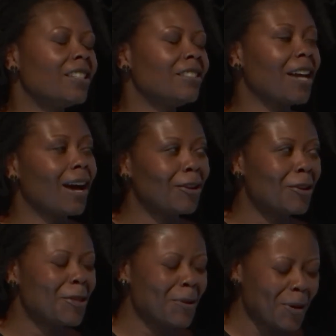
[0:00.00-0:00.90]
John
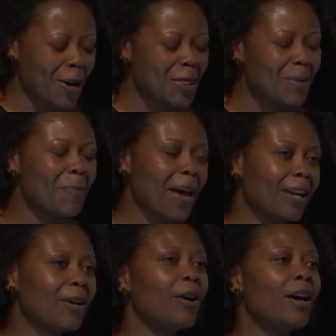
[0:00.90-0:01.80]
on the
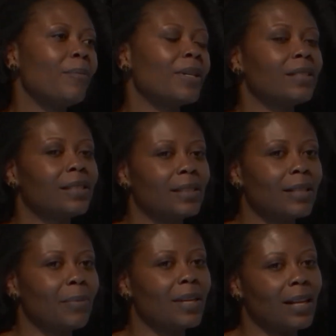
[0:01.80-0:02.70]
panel, because this is
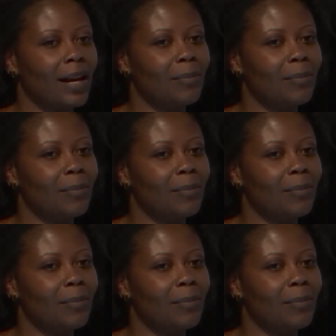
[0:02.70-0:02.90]
something that I